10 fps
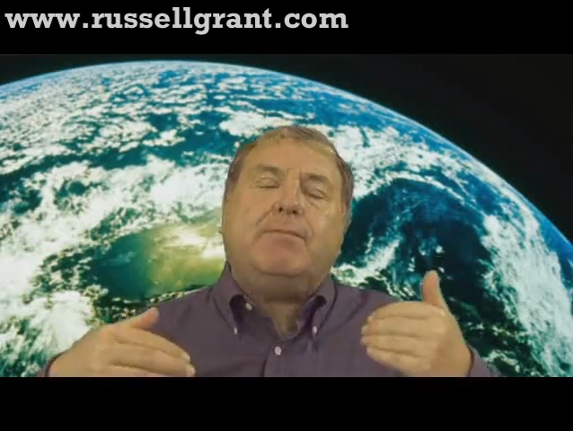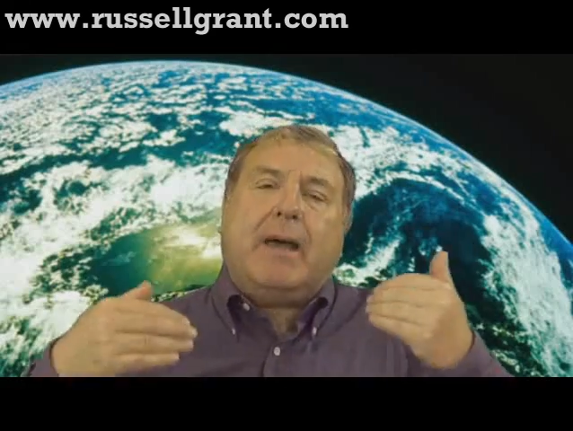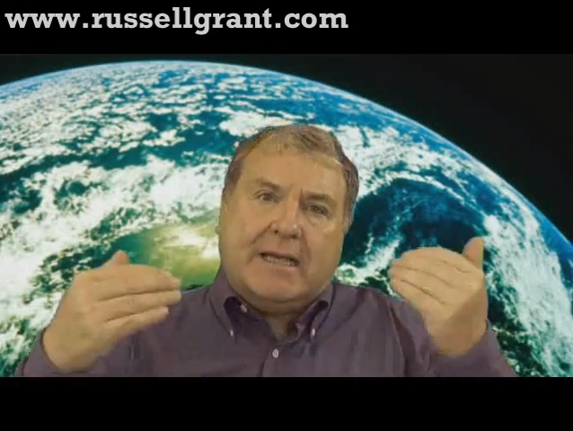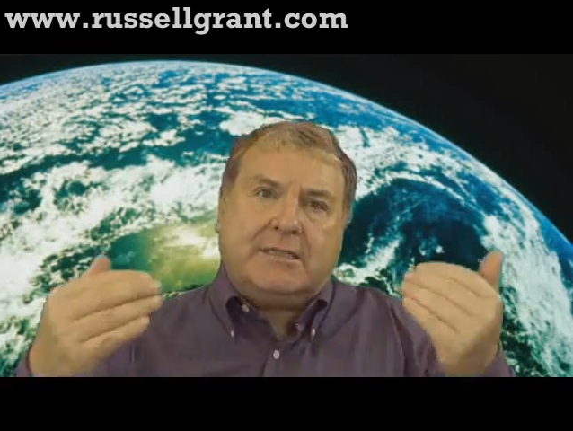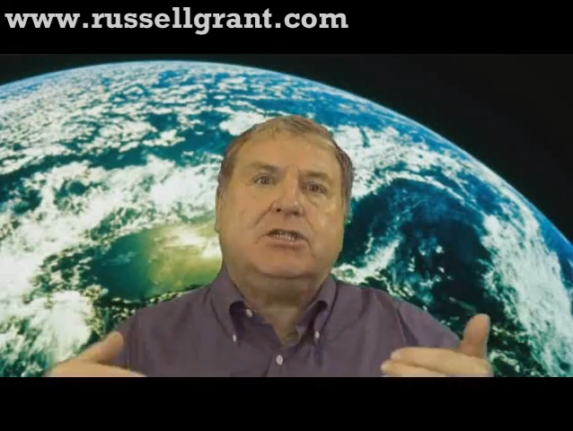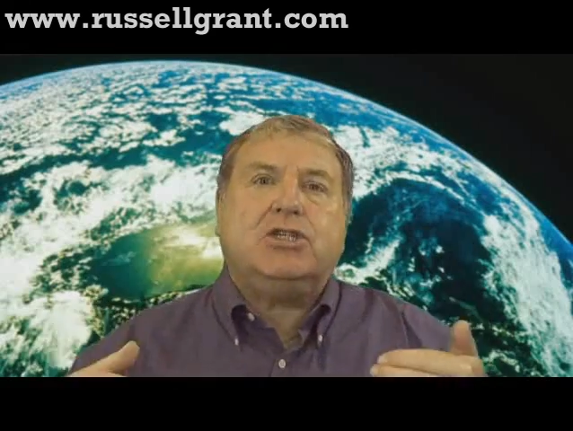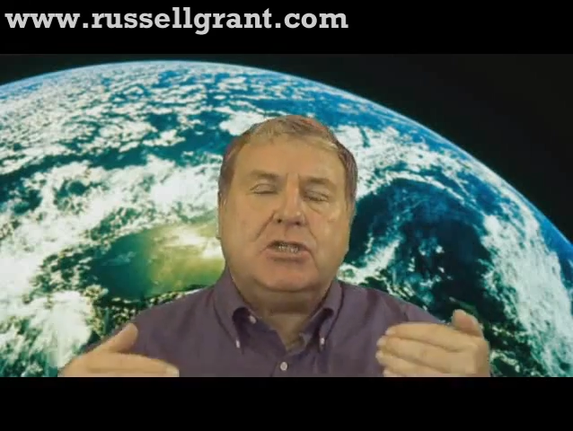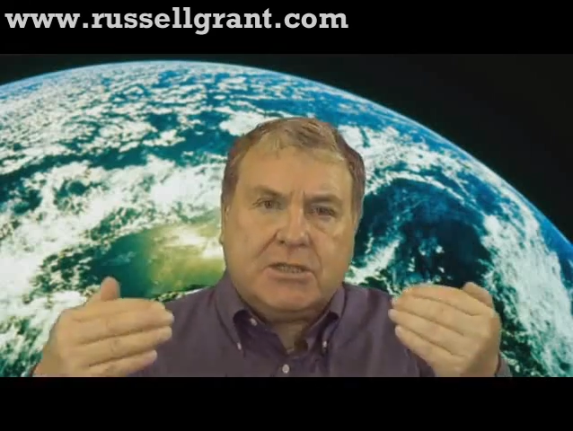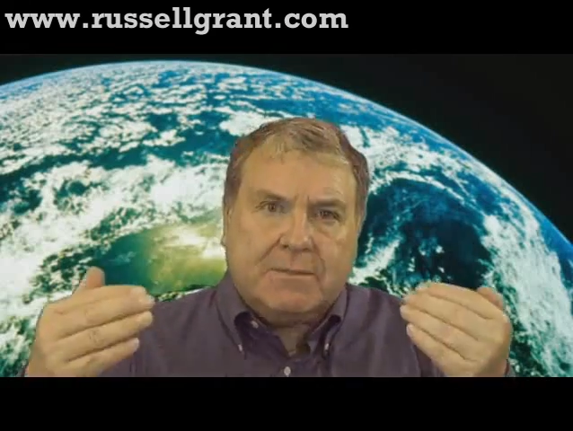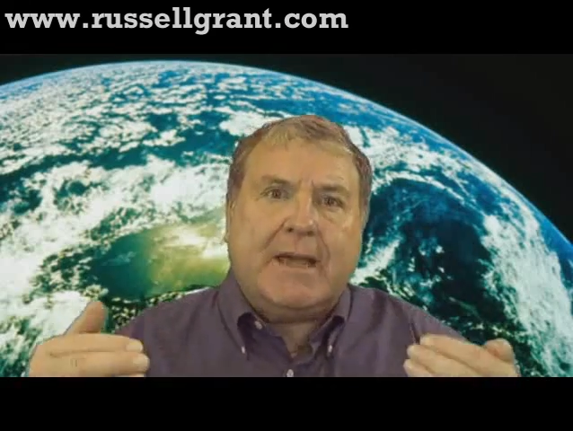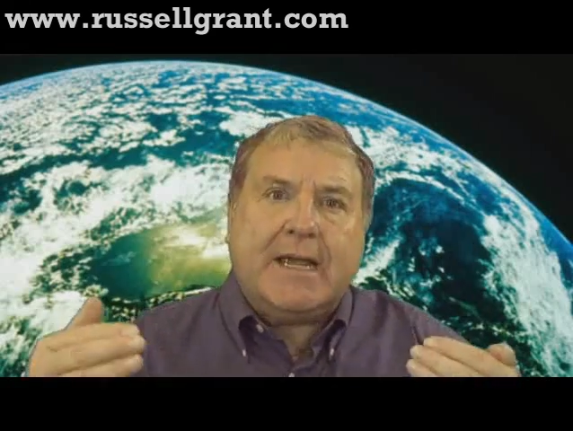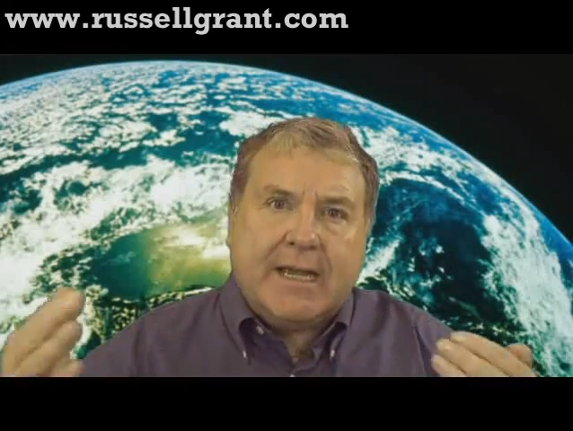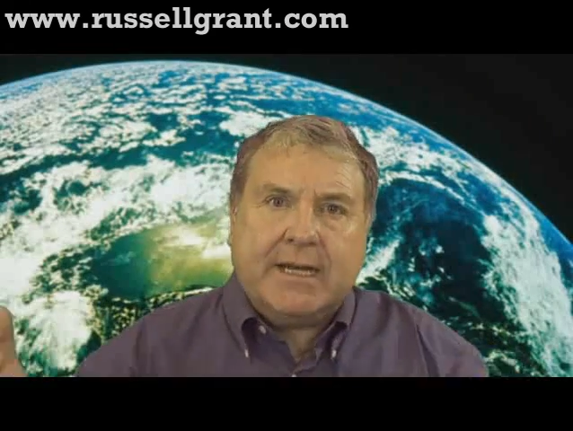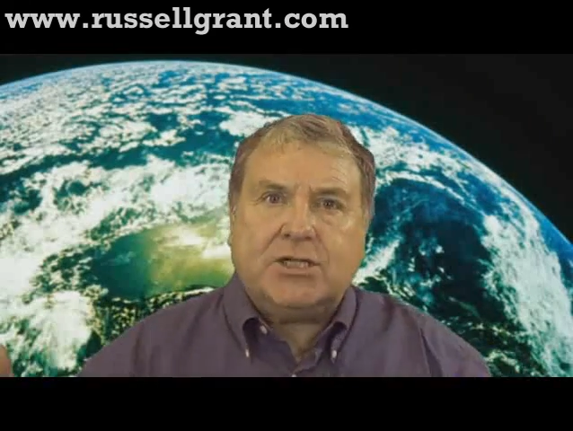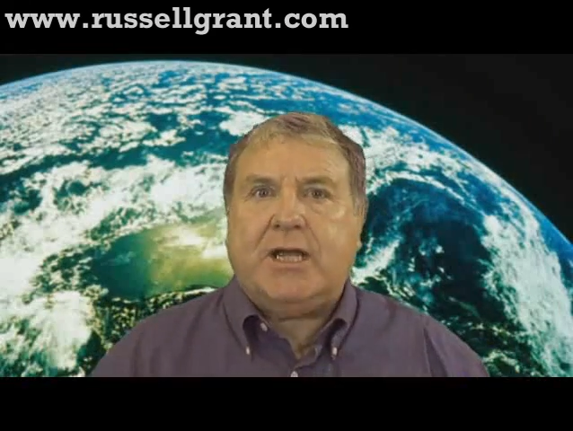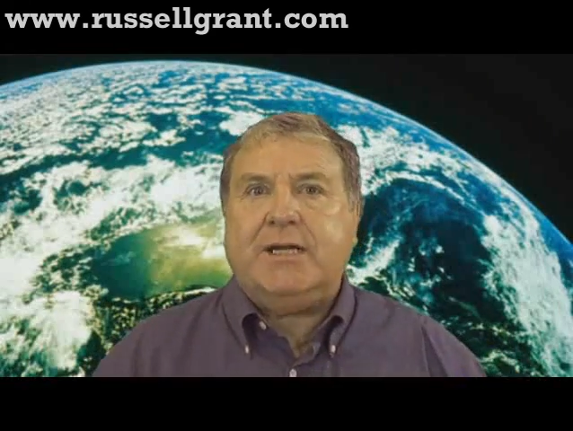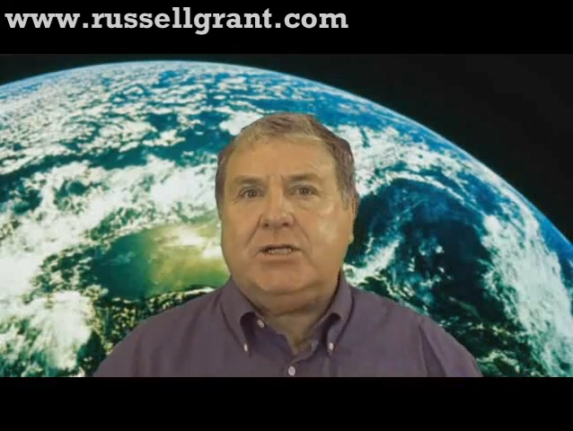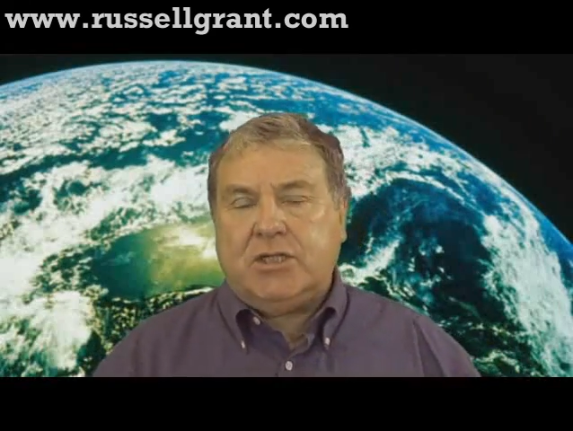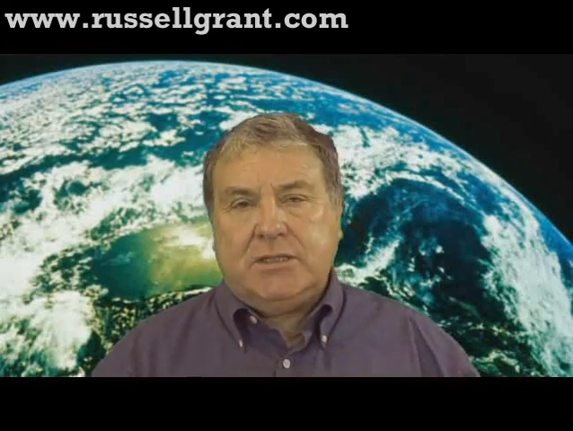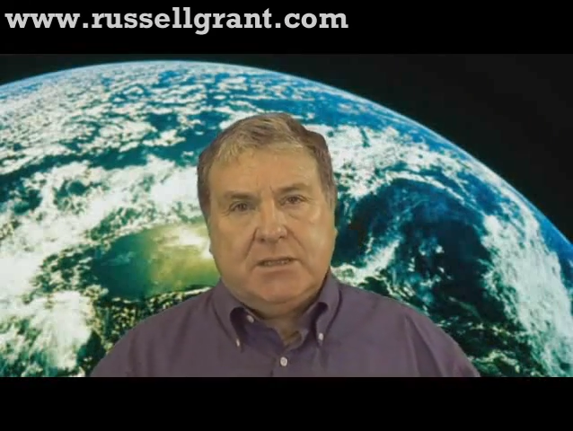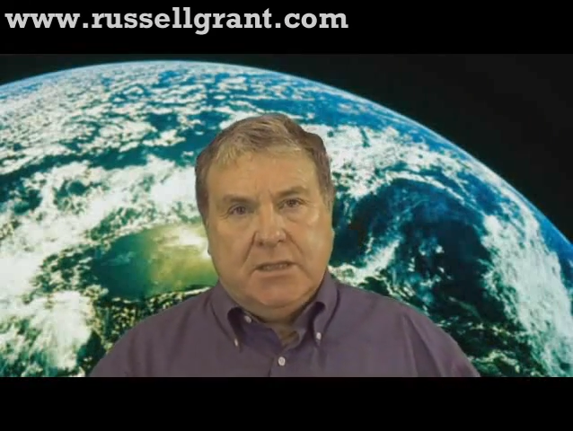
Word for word: passage into making changes.